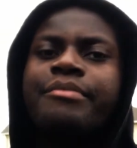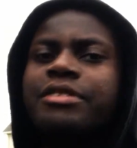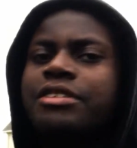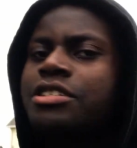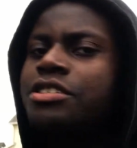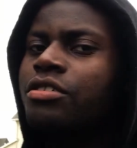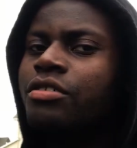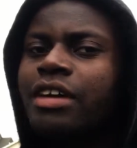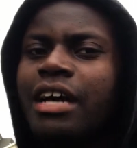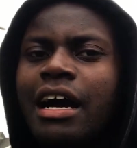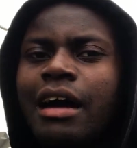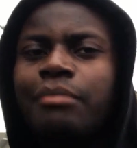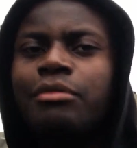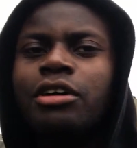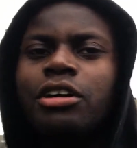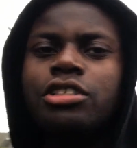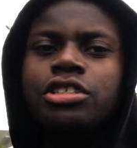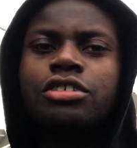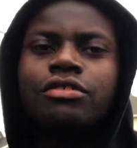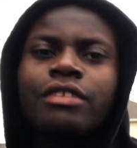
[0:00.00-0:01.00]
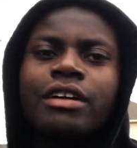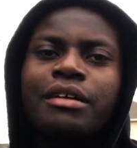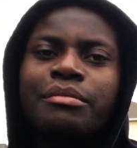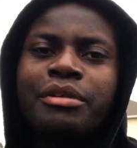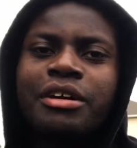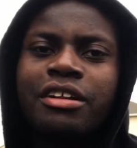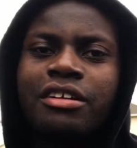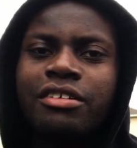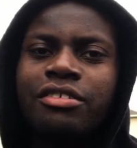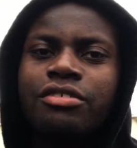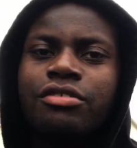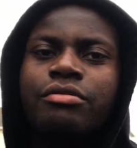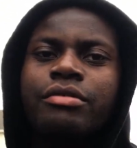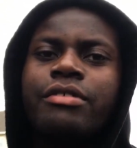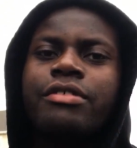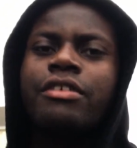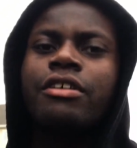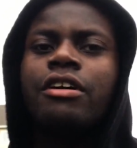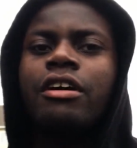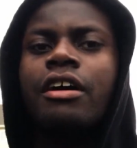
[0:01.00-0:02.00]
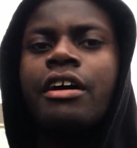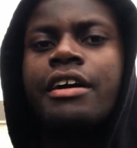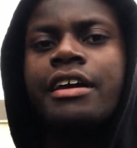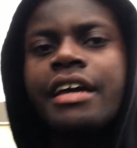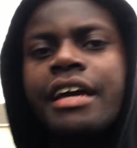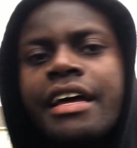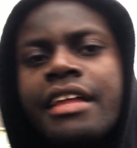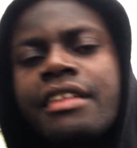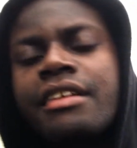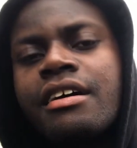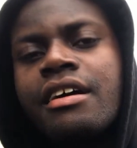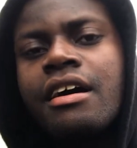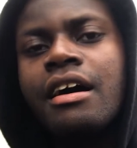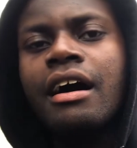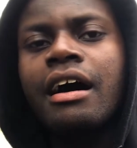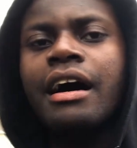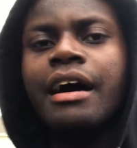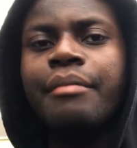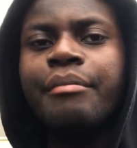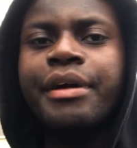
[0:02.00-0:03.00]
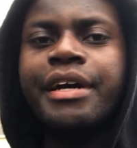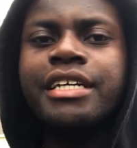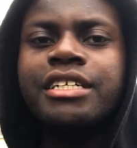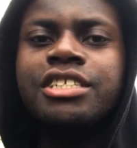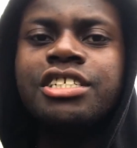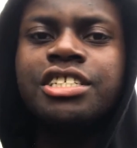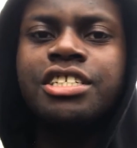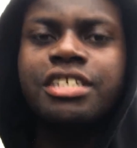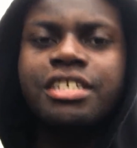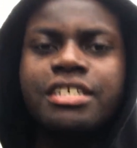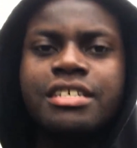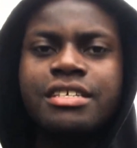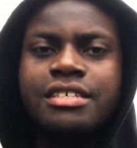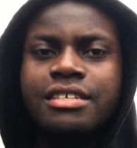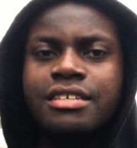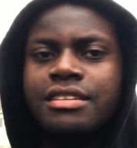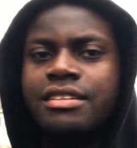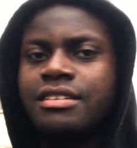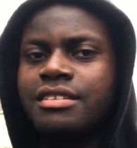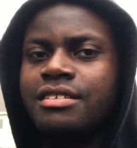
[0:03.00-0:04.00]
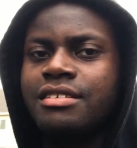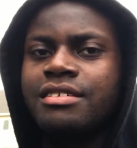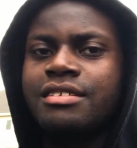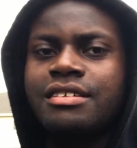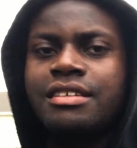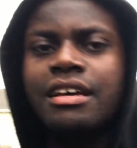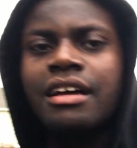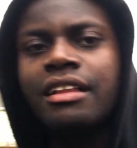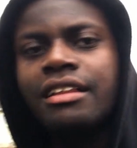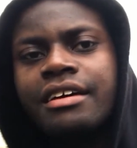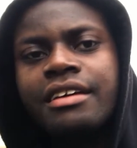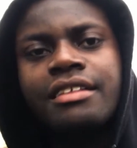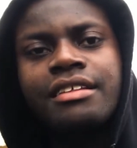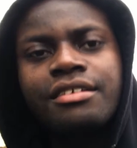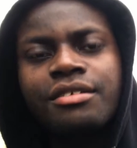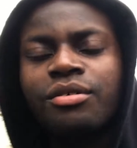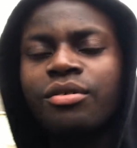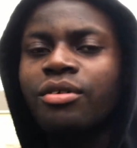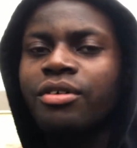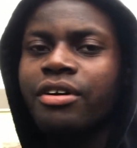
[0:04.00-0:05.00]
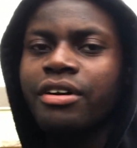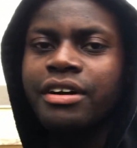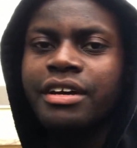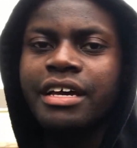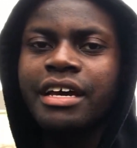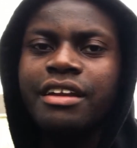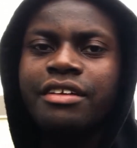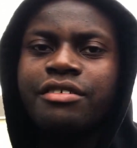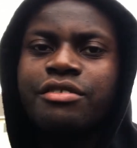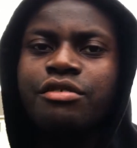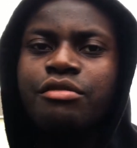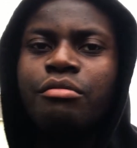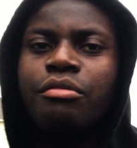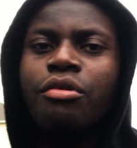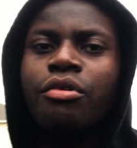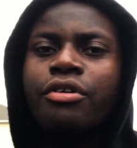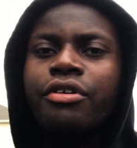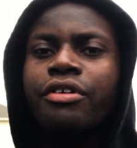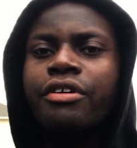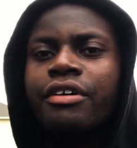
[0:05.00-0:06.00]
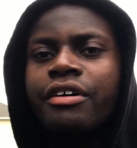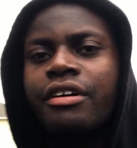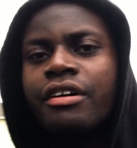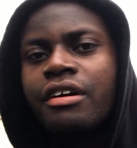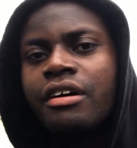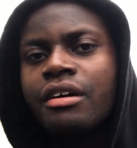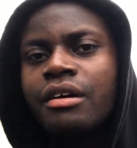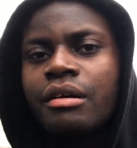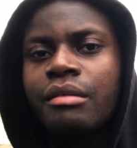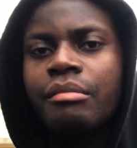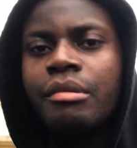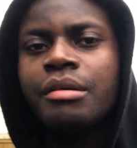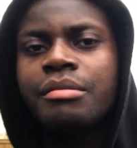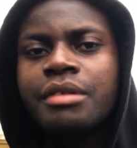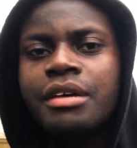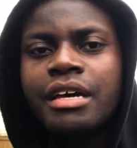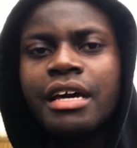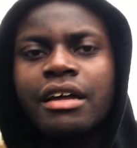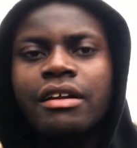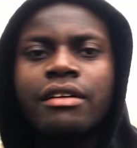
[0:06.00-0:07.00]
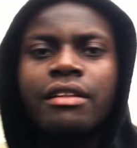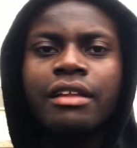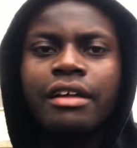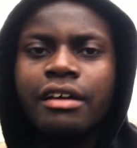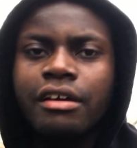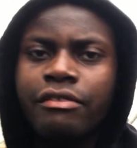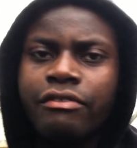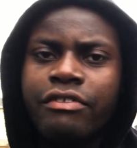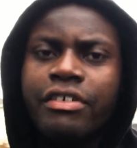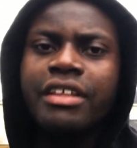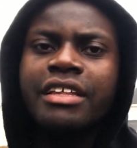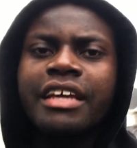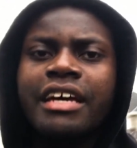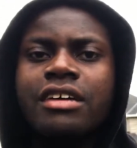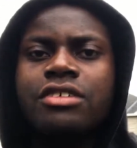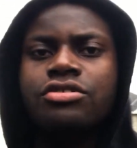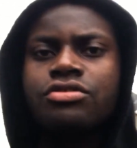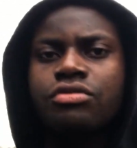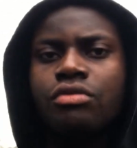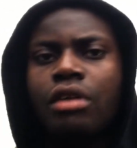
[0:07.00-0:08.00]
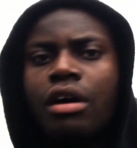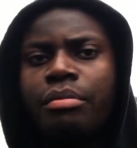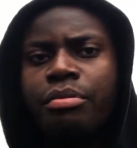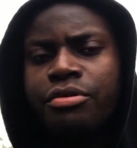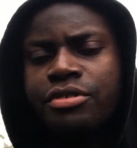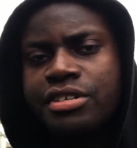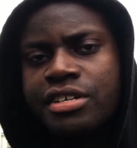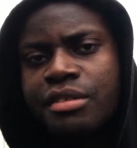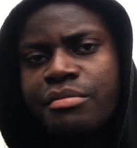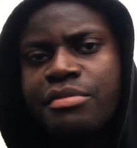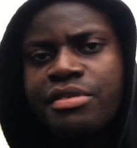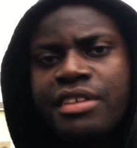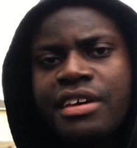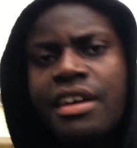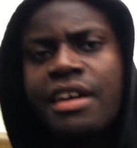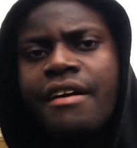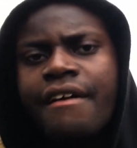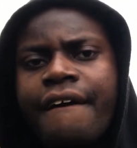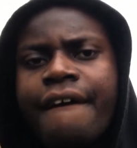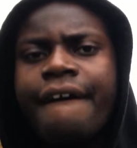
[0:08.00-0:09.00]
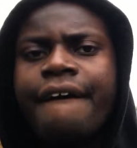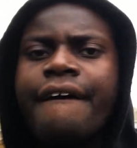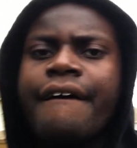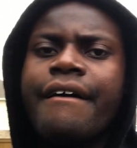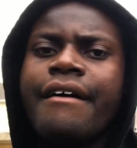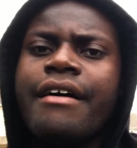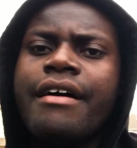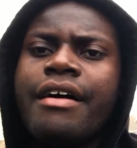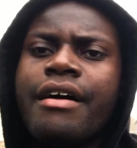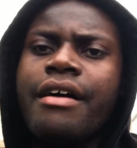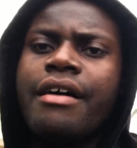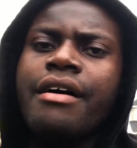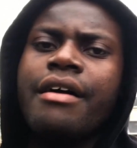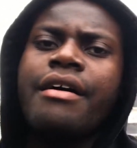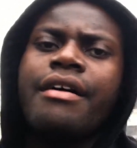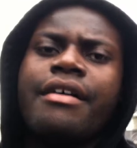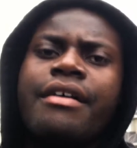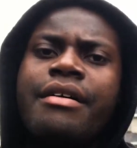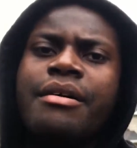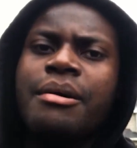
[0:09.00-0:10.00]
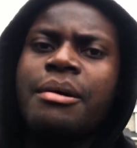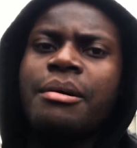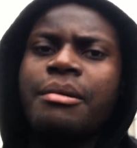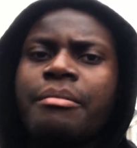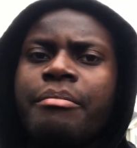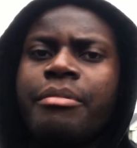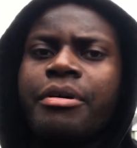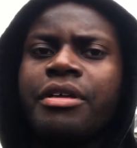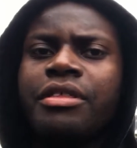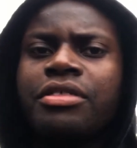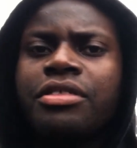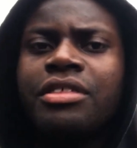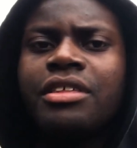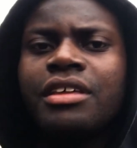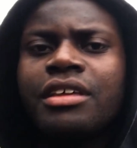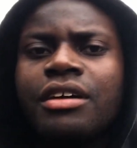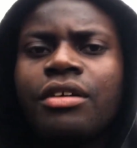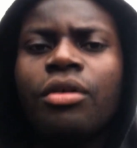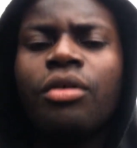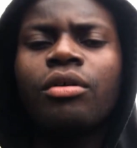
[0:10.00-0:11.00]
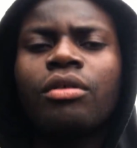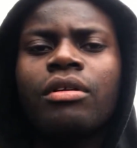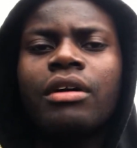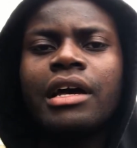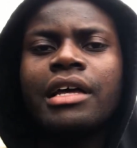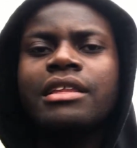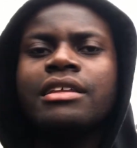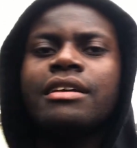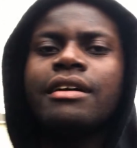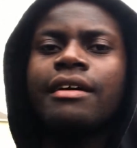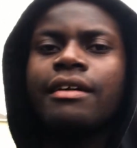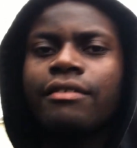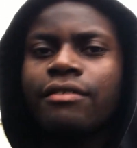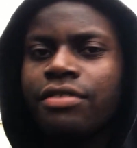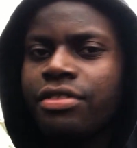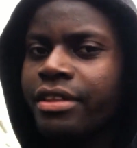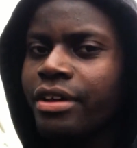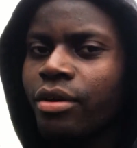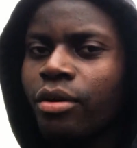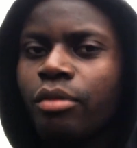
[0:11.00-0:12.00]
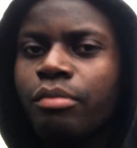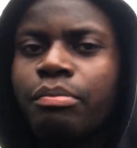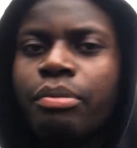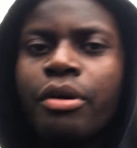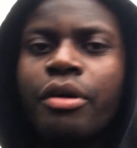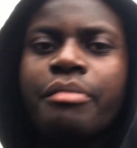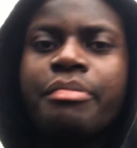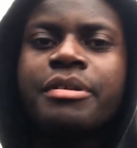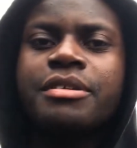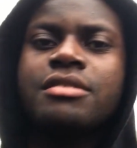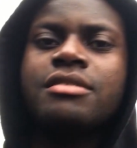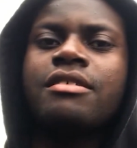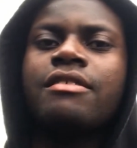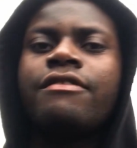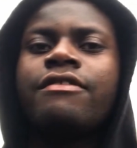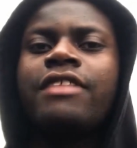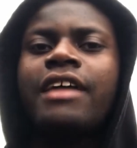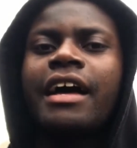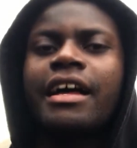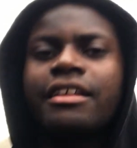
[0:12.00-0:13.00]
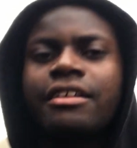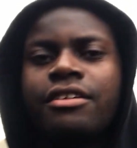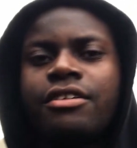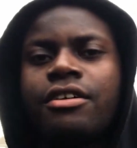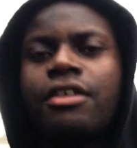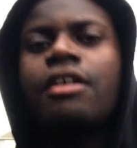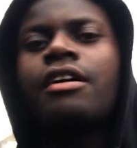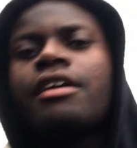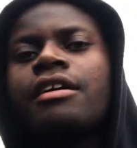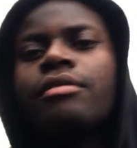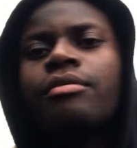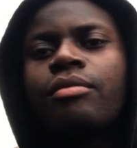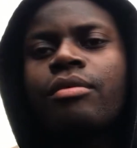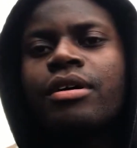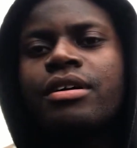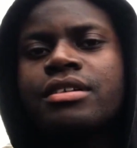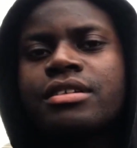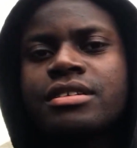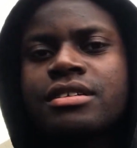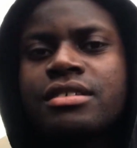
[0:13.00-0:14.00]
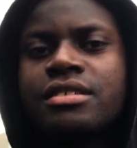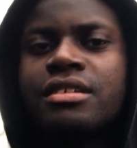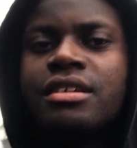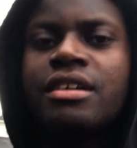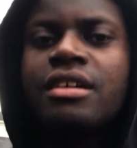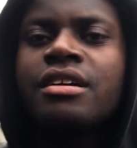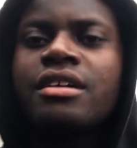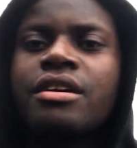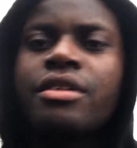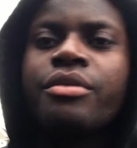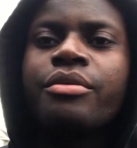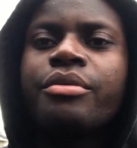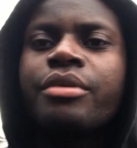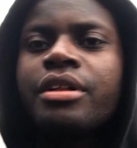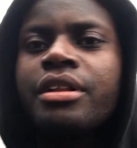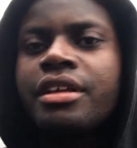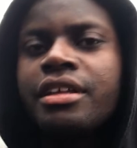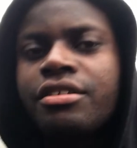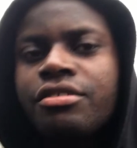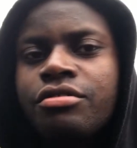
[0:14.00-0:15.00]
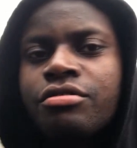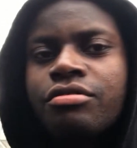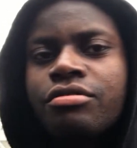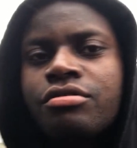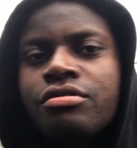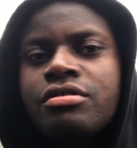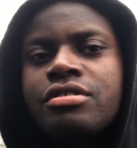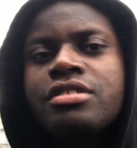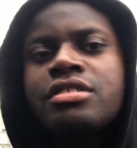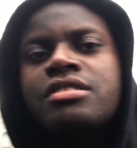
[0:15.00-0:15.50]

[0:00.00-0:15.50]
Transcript: so yeah, I'm not sure what I'm gonna do with the car yet. I might just sell it or get a new motor, maybe get like a VTEC swap or something. But the whole idea of the whole purpose of that car was really to